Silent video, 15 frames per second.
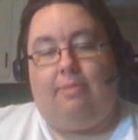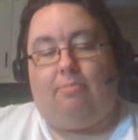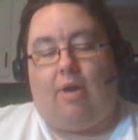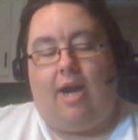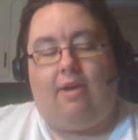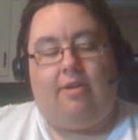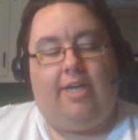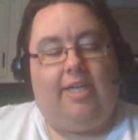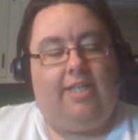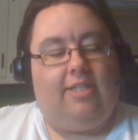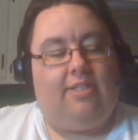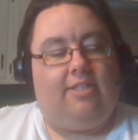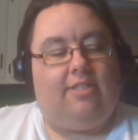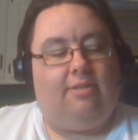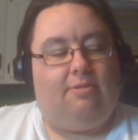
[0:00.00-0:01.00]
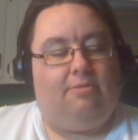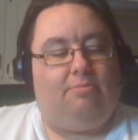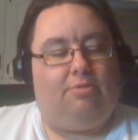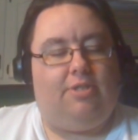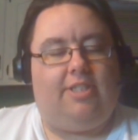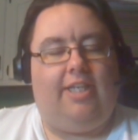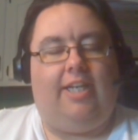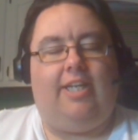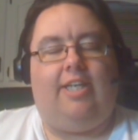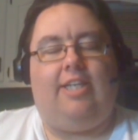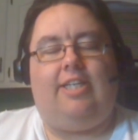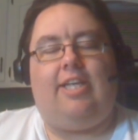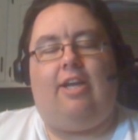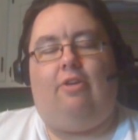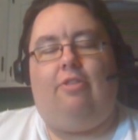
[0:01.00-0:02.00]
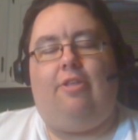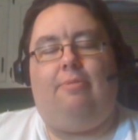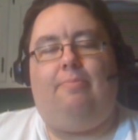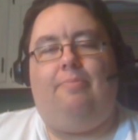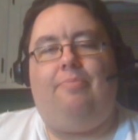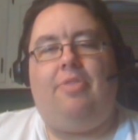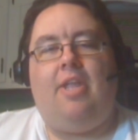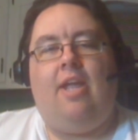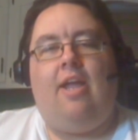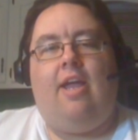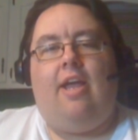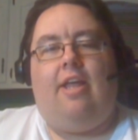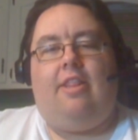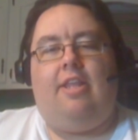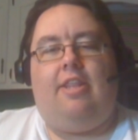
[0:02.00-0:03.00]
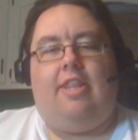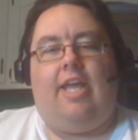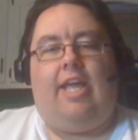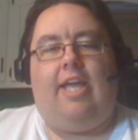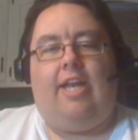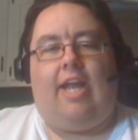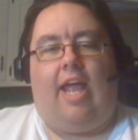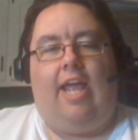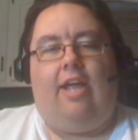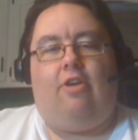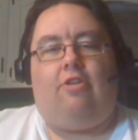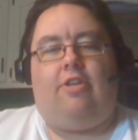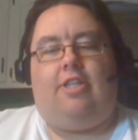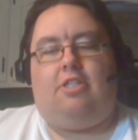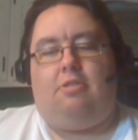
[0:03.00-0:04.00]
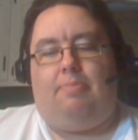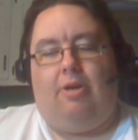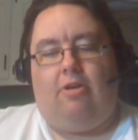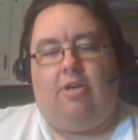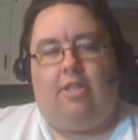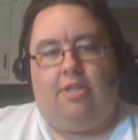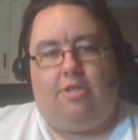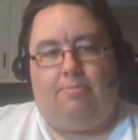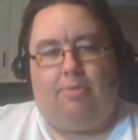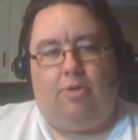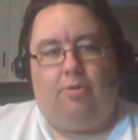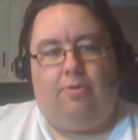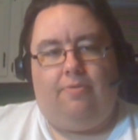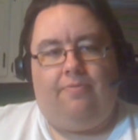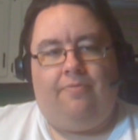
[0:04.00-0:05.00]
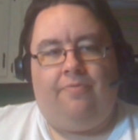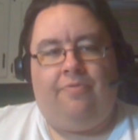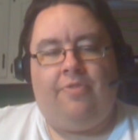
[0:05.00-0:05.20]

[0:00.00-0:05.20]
The brownies proceeded to tell them that they had angered the spirit of the spoon,